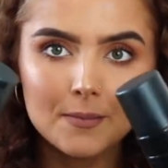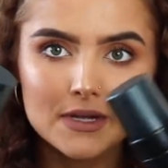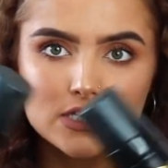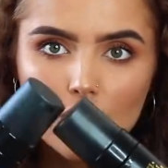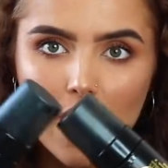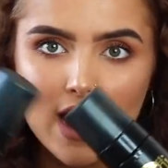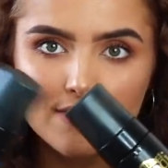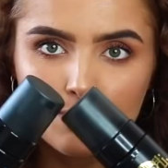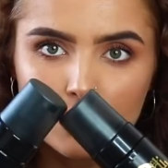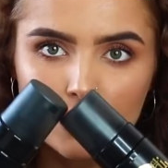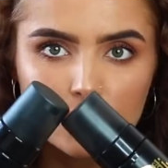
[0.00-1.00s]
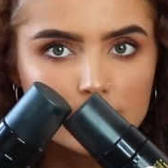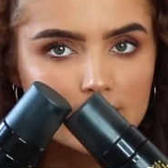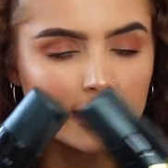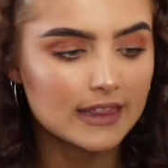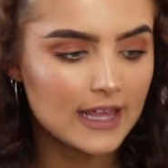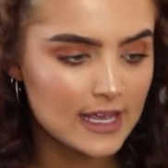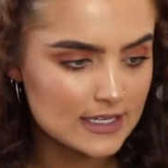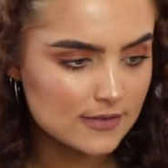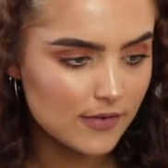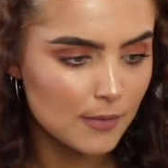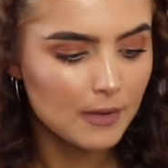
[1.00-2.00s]
So I've been using
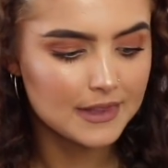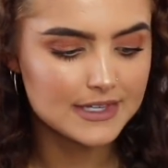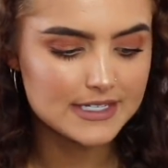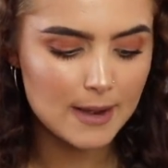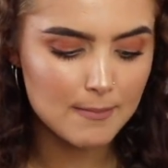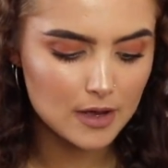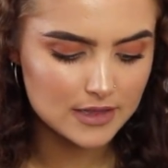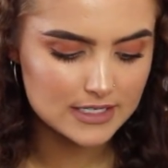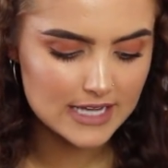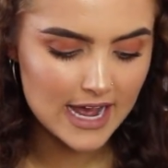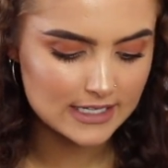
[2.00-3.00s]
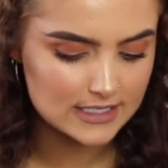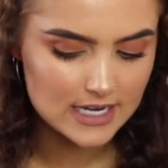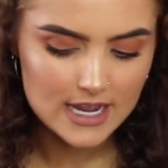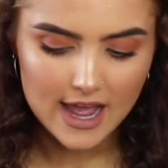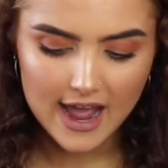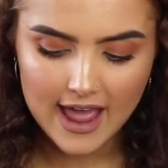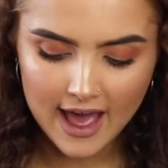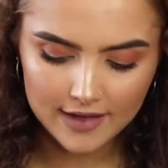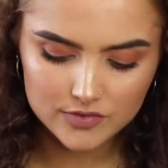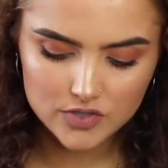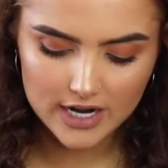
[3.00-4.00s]
these for months and months, and I
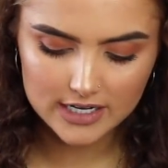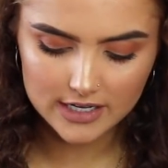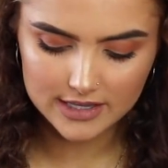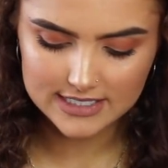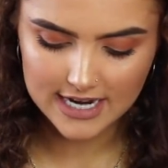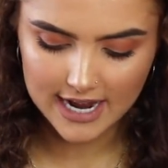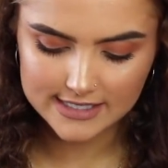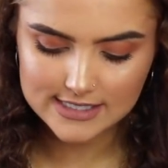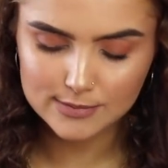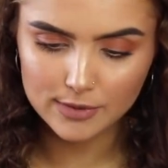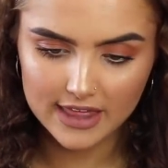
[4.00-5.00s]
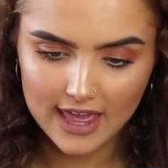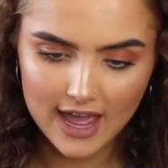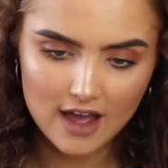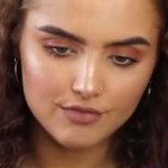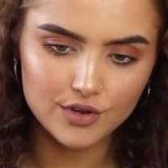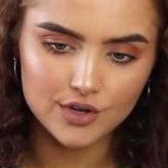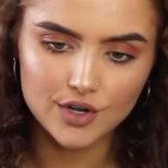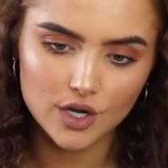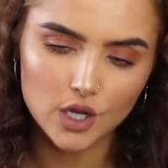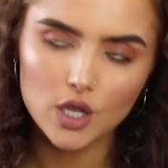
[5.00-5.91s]
have tried other tans, but they haven't